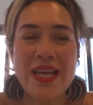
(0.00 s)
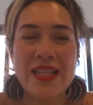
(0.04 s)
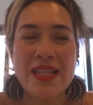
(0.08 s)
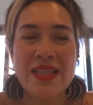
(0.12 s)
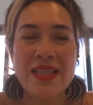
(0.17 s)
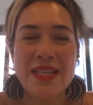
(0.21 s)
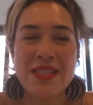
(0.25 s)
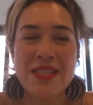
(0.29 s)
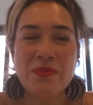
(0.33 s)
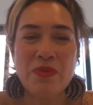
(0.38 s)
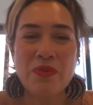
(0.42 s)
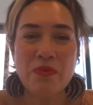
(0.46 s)

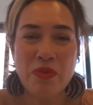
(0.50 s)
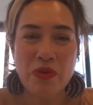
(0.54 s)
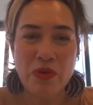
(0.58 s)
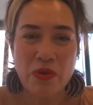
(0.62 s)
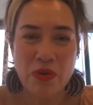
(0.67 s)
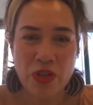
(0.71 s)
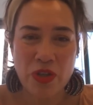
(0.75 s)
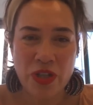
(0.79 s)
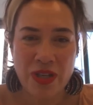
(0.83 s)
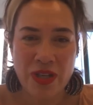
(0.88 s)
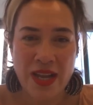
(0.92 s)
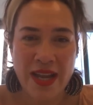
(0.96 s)
This
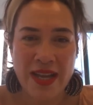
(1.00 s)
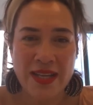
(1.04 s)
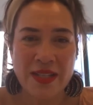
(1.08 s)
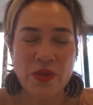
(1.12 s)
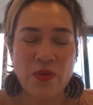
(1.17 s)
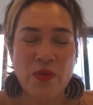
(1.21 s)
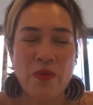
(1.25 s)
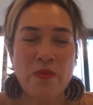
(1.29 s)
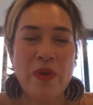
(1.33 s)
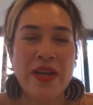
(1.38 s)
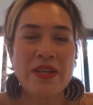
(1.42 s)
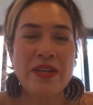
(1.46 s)
proportion has
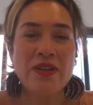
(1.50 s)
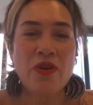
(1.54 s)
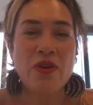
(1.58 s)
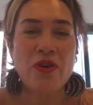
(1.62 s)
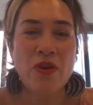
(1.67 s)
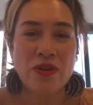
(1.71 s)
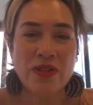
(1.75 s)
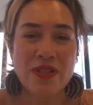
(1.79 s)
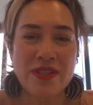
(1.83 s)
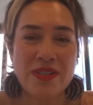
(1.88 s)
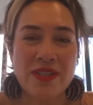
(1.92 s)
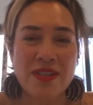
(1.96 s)
remained
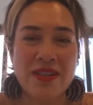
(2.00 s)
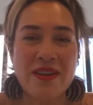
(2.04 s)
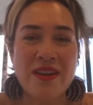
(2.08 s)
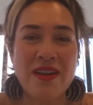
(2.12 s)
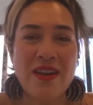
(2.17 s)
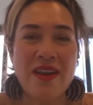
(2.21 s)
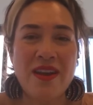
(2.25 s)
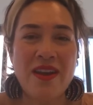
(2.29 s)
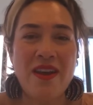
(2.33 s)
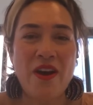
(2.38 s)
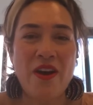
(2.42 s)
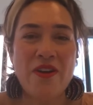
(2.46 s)
constant
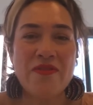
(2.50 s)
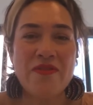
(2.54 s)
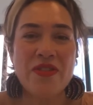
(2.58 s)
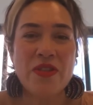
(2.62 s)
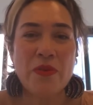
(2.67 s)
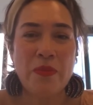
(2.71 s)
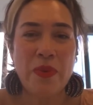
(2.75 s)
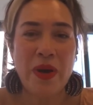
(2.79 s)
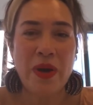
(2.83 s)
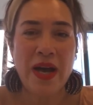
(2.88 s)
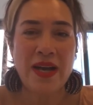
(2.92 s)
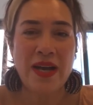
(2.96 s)
over the
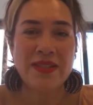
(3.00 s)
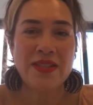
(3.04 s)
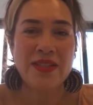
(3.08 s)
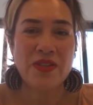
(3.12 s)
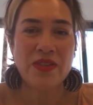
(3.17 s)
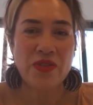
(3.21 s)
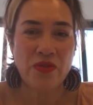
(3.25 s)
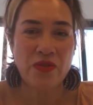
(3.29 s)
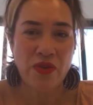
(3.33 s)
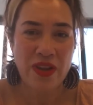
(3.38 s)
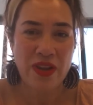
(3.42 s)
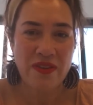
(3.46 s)
past
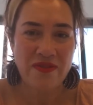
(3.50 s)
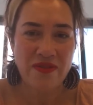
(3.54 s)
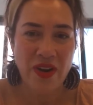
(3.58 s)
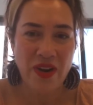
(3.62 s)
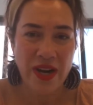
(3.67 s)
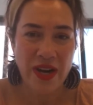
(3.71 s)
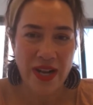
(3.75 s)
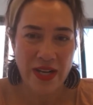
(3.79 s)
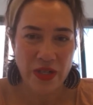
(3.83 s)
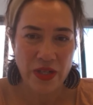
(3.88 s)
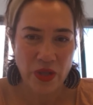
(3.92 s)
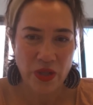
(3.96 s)
3
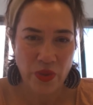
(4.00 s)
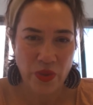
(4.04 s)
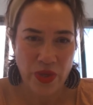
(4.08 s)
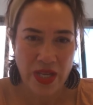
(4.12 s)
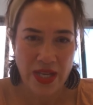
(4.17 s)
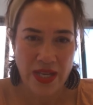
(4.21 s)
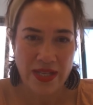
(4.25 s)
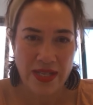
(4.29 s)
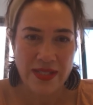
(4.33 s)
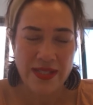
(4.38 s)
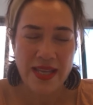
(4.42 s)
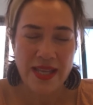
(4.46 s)
financial
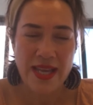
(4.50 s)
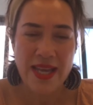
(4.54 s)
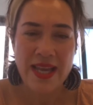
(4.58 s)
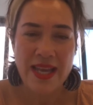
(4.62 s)
years.